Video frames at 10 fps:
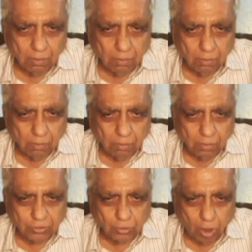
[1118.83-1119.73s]
First
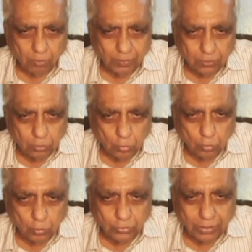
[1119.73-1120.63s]
orbit 2,
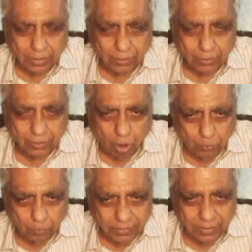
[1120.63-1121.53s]
second orbit
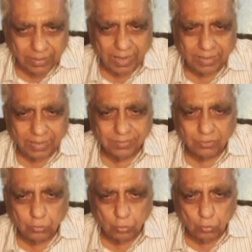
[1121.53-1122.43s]
S is
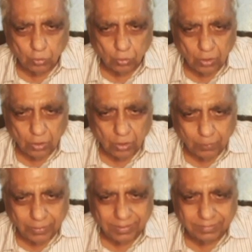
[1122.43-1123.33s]
2, P
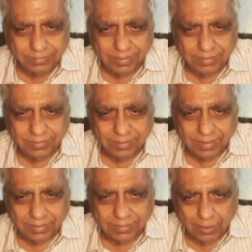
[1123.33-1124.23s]
is 6,
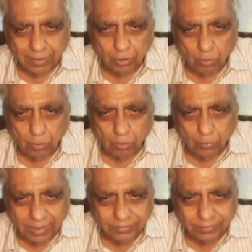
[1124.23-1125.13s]
third orbit S
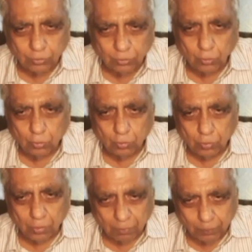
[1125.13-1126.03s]
is 2,
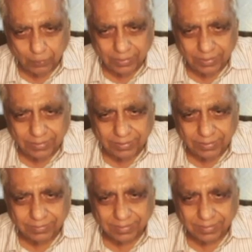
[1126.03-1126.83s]
P is 6,